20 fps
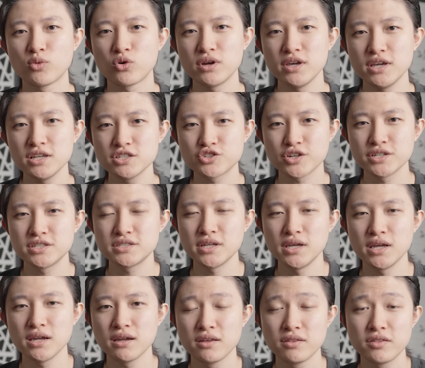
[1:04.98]
more
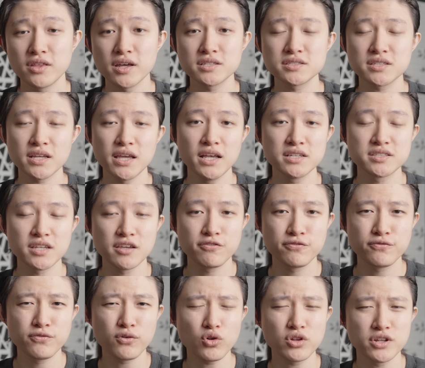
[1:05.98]
interesting, this is a
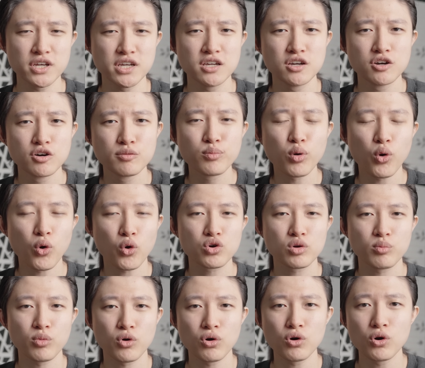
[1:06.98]
fully
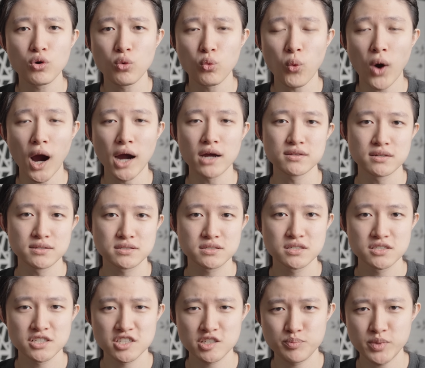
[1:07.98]
portable wireless
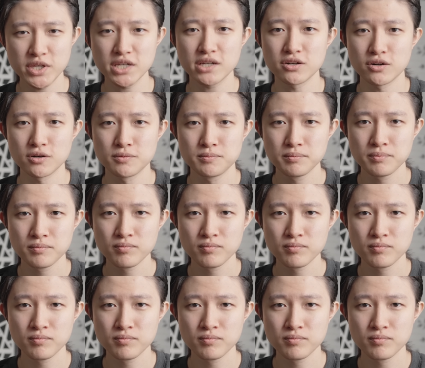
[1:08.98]
speaker.